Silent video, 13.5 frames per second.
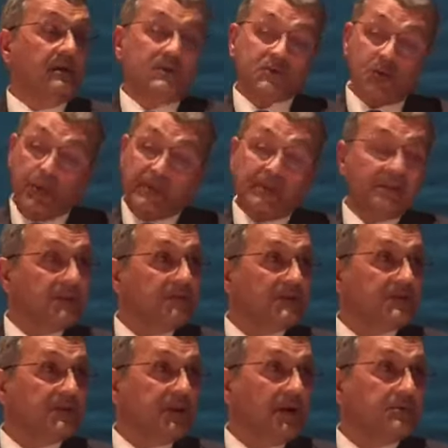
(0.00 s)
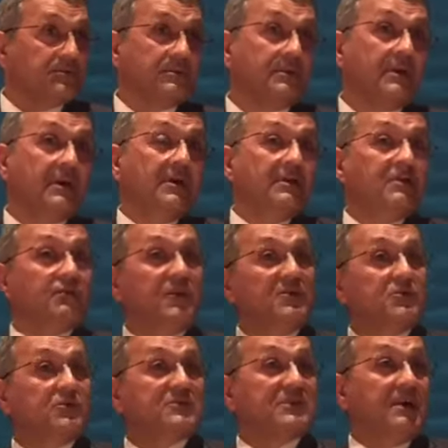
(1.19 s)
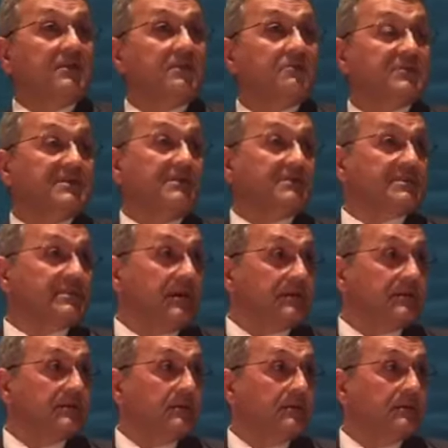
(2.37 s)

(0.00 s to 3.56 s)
So we did the investigation. The regional center was devastated.